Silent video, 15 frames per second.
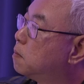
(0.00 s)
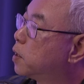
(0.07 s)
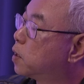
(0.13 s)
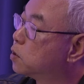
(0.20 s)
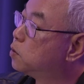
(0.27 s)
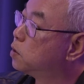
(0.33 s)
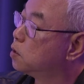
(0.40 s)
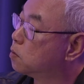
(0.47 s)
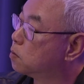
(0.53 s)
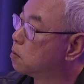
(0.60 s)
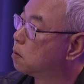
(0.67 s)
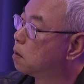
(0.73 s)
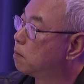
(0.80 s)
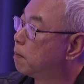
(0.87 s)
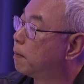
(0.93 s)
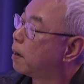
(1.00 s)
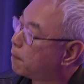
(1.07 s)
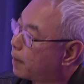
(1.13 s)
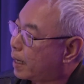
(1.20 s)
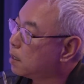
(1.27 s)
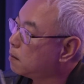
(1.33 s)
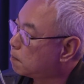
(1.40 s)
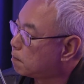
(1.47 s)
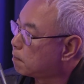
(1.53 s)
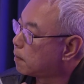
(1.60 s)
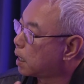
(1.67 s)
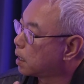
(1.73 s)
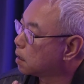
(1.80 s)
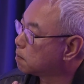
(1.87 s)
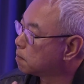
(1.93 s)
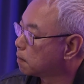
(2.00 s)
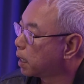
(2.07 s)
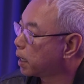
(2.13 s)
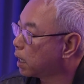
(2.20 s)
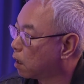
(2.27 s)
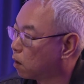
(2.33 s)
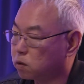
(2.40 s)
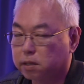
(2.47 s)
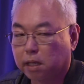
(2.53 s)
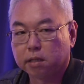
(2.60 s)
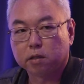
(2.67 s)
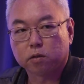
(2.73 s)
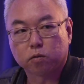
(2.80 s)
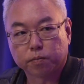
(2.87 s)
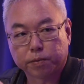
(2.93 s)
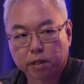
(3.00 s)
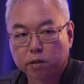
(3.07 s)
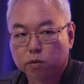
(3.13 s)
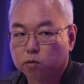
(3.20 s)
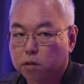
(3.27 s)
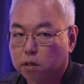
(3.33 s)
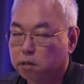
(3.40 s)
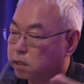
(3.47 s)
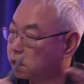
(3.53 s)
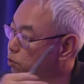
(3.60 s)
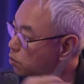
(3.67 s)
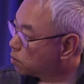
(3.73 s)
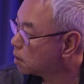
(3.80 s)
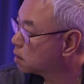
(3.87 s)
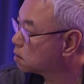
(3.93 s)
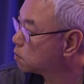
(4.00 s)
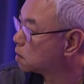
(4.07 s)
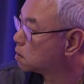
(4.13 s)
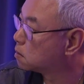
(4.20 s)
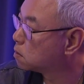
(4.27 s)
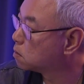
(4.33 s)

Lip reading: Because you need to, my house, I need to bring it to the centralized one.